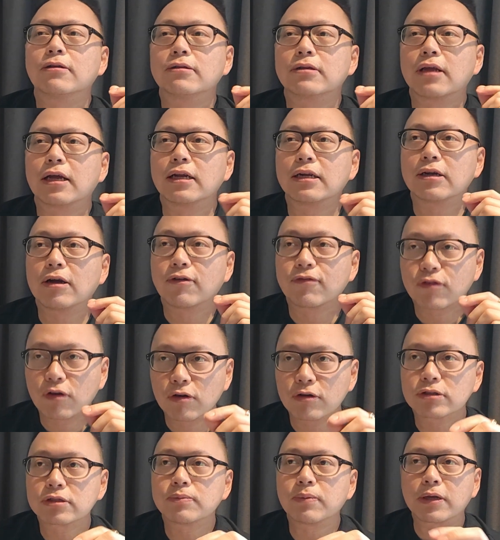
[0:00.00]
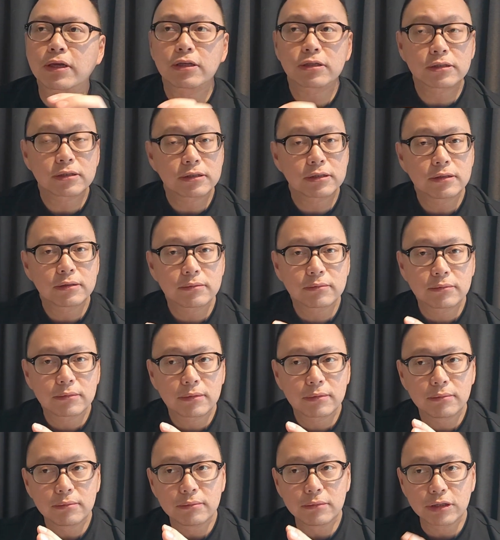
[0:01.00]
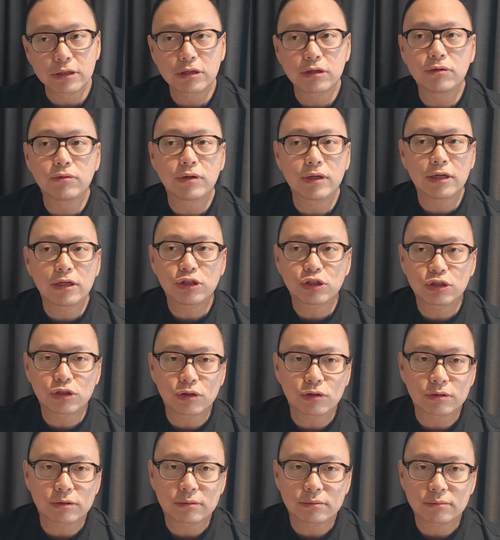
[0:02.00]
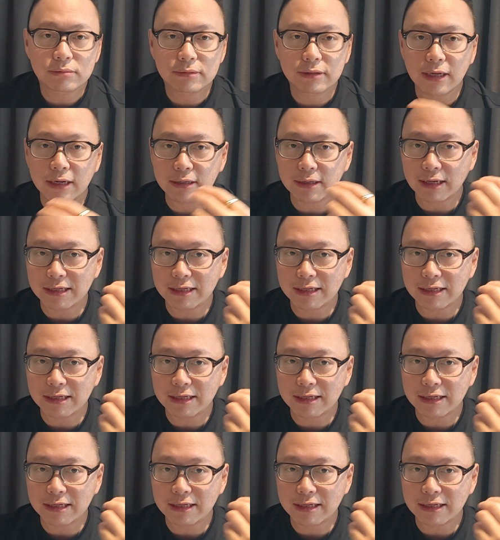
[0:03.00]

And of course, because Mercury showed that